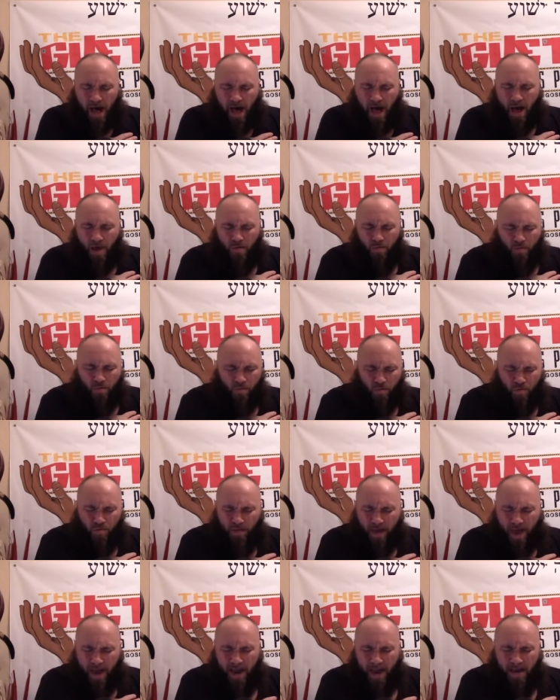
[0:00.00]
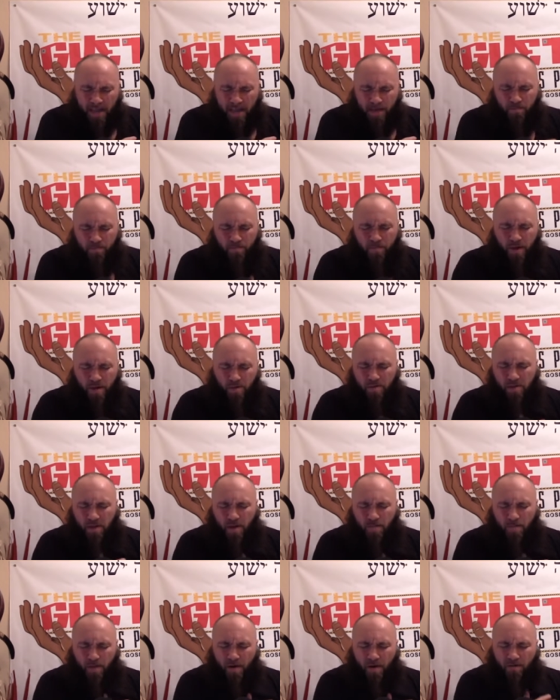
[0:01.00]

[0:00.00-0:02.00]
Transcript: I remove any buildup